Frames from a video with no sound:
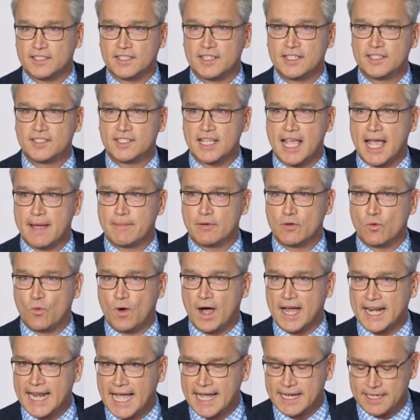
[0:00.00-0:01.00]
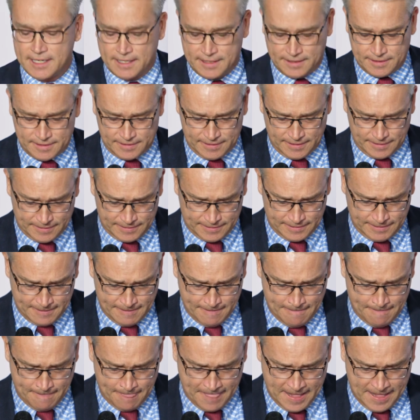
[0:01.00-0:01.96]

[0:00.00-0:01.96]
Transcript: seats. Abbott won 18 seats.